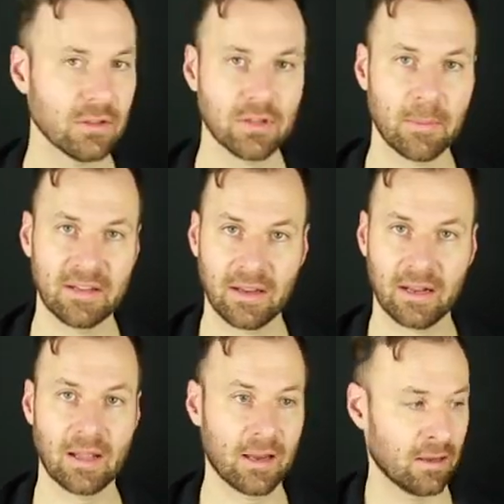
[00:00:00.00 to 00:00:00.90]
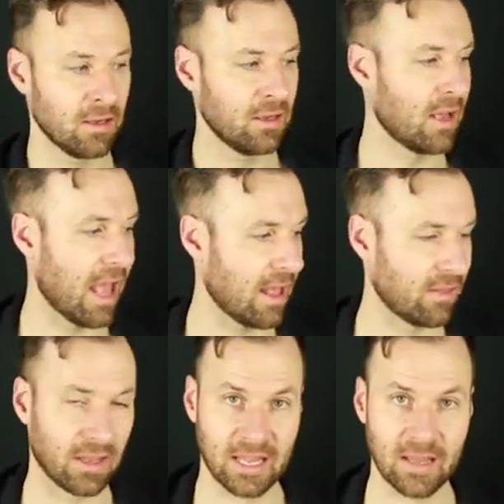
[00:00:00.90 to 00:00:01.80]
So I might take like
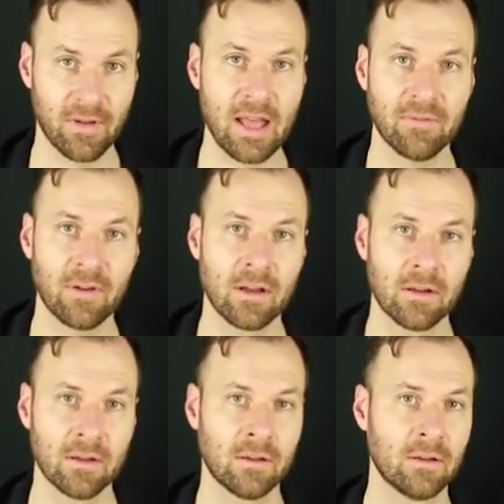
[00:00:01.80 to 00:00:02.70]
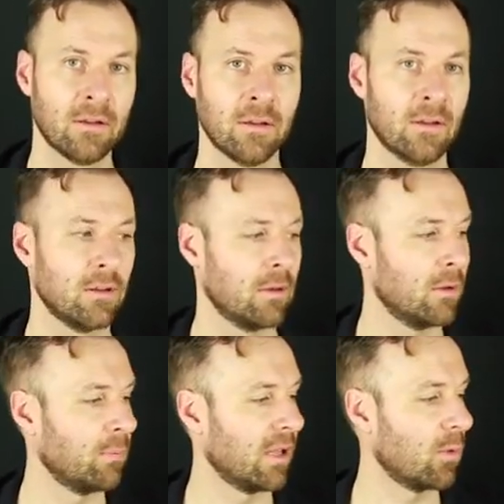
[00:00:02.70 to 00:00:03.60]
the key of F,
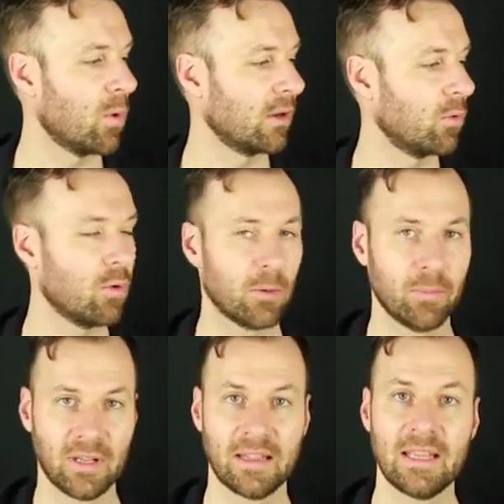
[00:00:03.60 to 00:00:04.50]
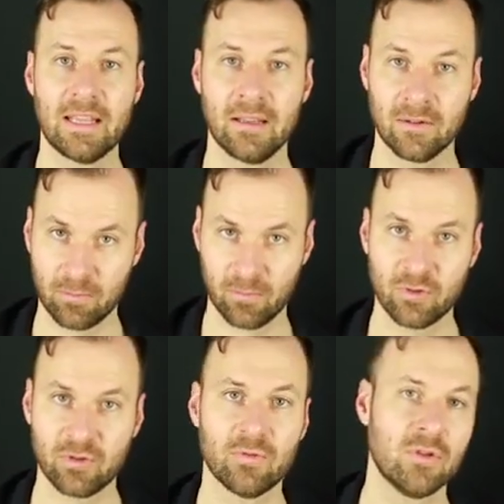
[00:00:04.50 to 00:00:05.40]
play the 1 chord, play the
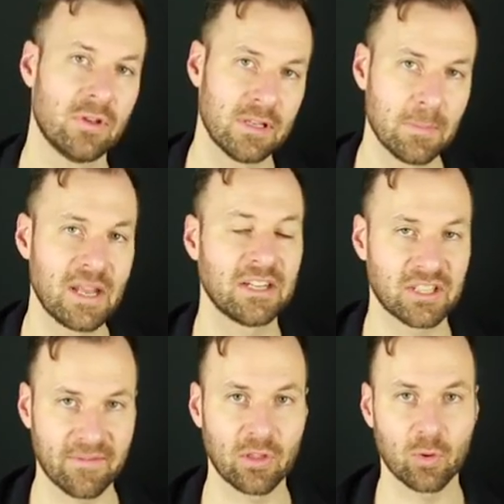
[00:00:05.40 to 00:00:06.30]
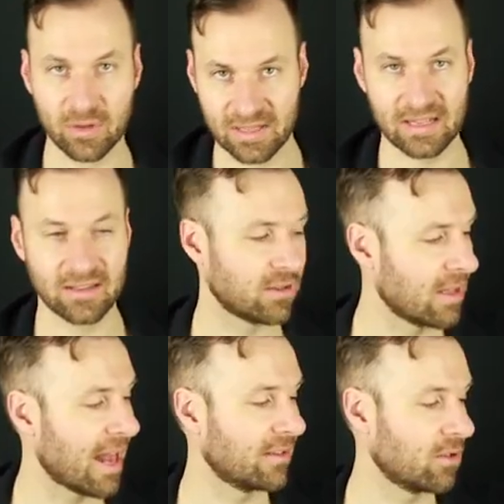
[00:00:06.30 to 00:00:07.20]
diminished 7th chords
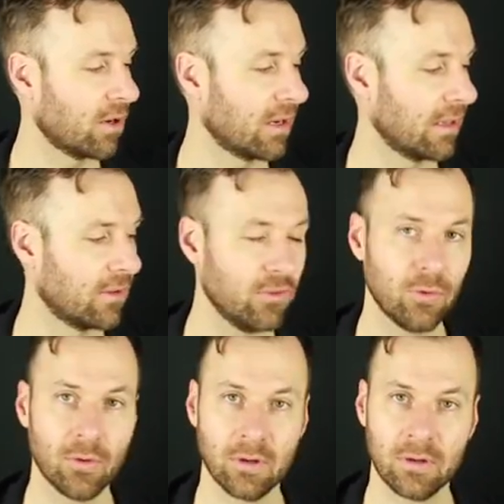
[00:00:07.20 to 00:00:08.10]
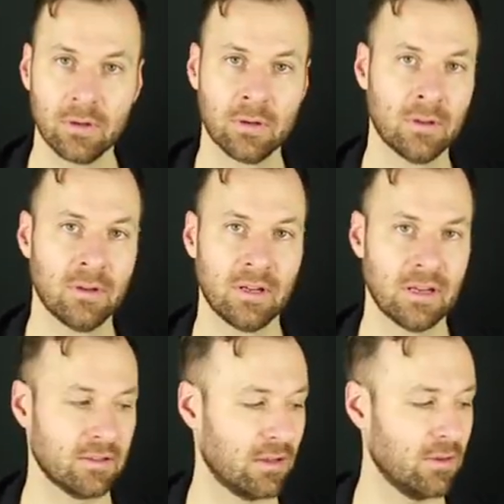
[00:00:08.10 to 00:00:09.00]
that is targeting the 2 chord.
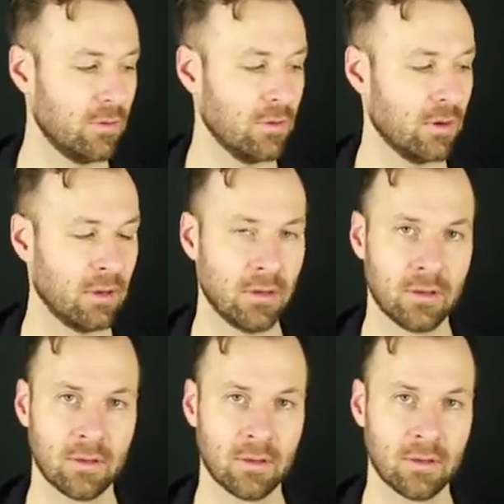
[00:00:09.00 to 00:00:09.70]
Here's the 2 chord.